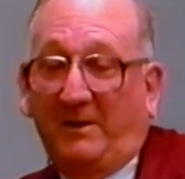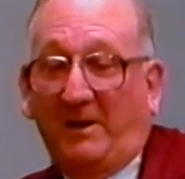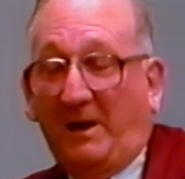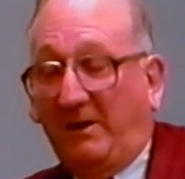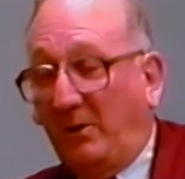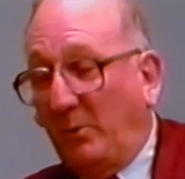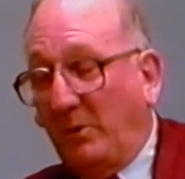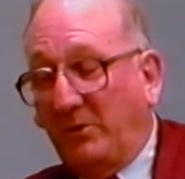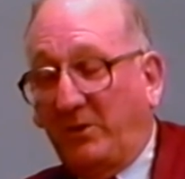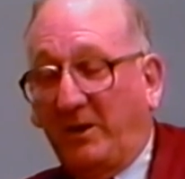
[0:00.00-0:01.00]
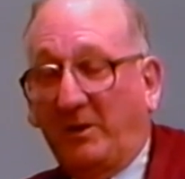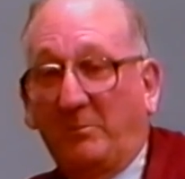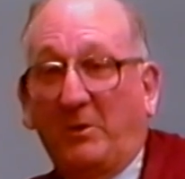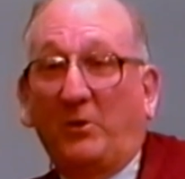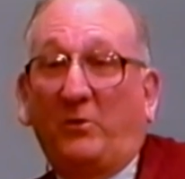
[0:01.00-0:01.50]
I don't want to
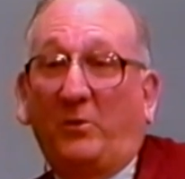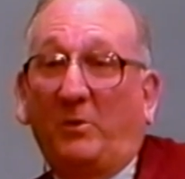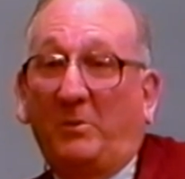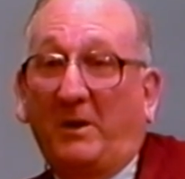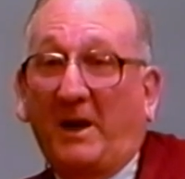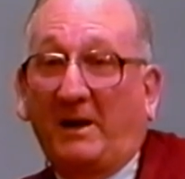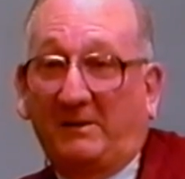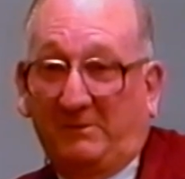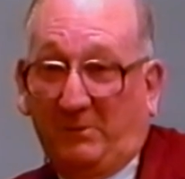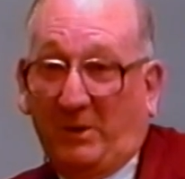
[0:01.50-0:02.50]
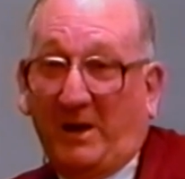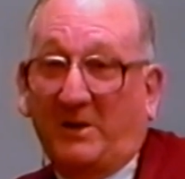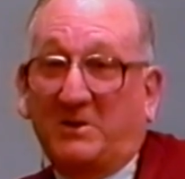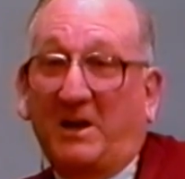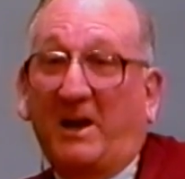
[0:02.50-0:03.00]
sound boastful, but when I
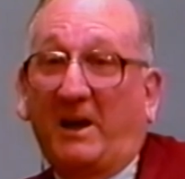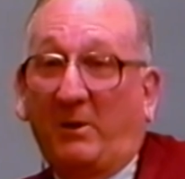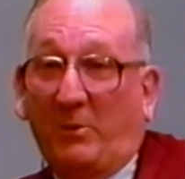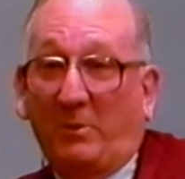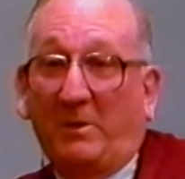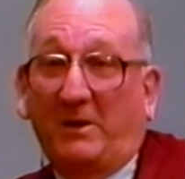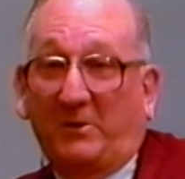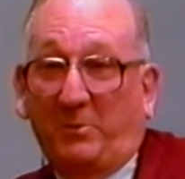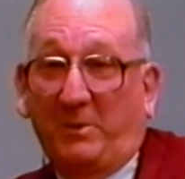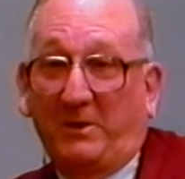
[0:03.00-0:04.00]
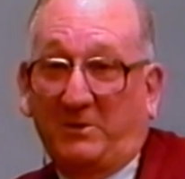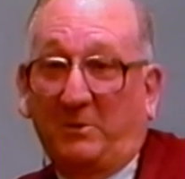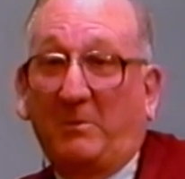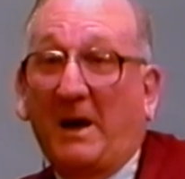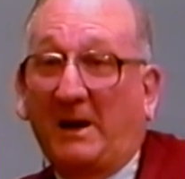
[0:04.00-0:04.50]
decide I want to make a speech,
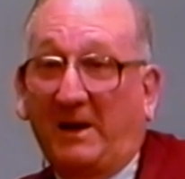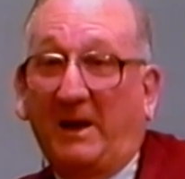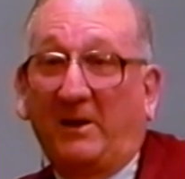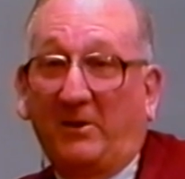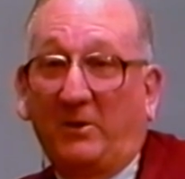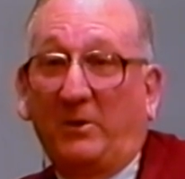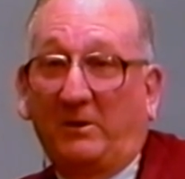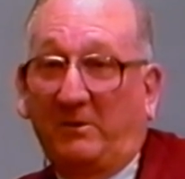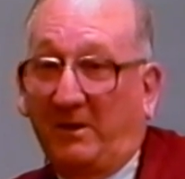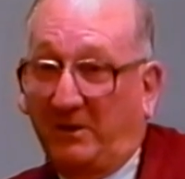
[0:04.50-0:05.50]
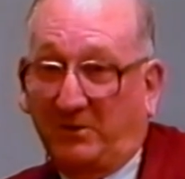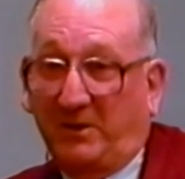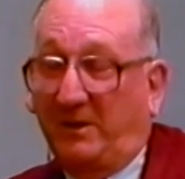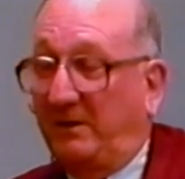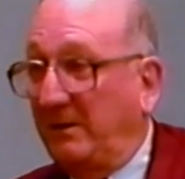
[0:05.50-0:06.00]
if I can do it, they
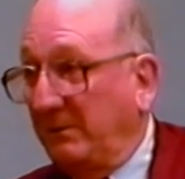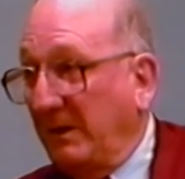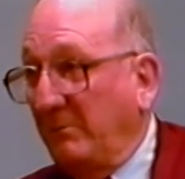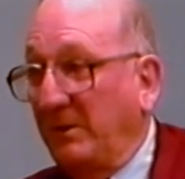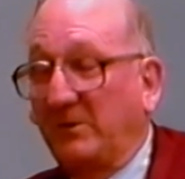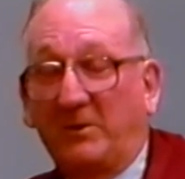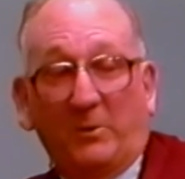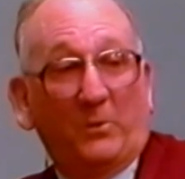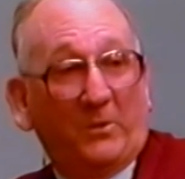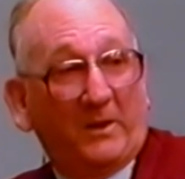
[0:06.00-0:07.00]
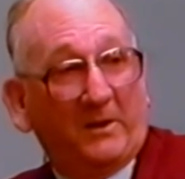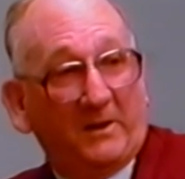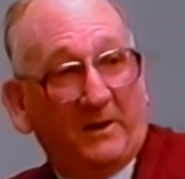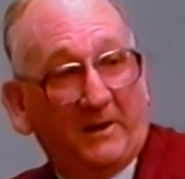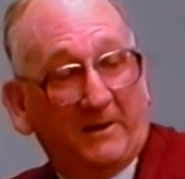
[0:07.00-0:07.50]
say. I've been told that
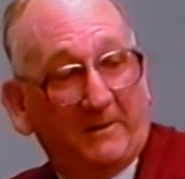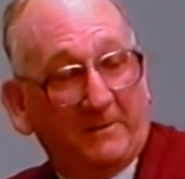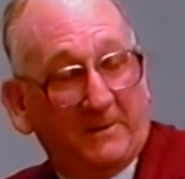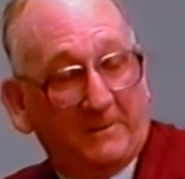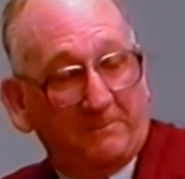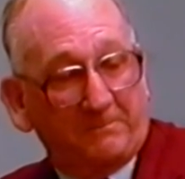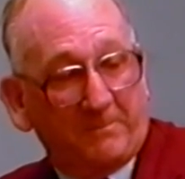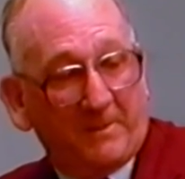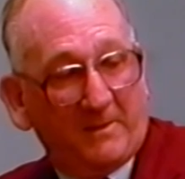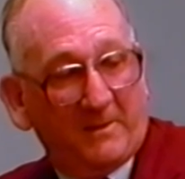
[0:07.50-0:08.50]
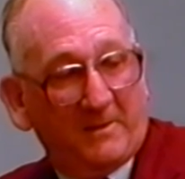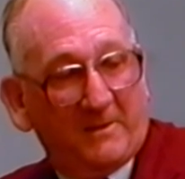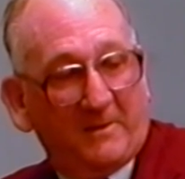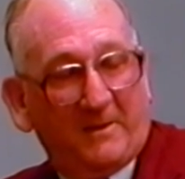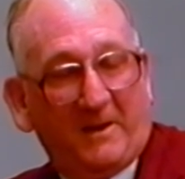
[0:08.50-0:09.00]
anyhow, you know.
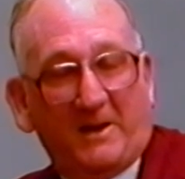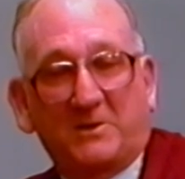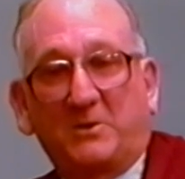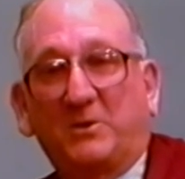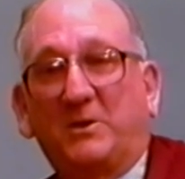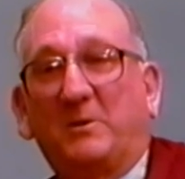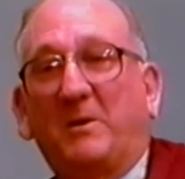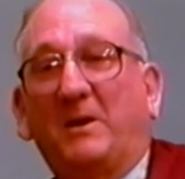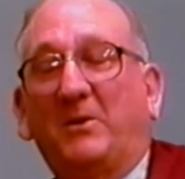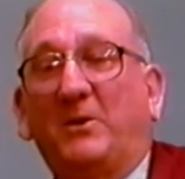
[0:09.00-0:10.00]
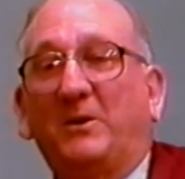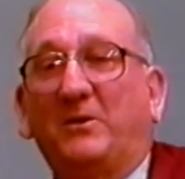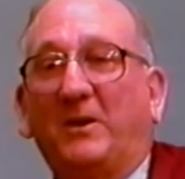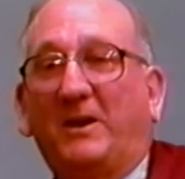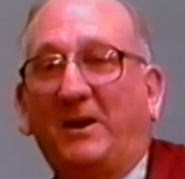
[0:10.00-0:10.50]
And I stood there about 30
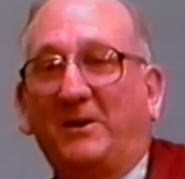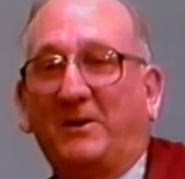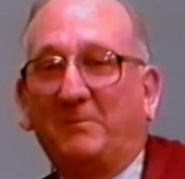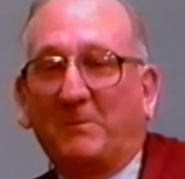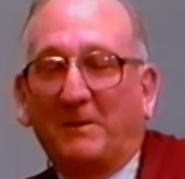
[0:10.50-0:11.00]
seconds,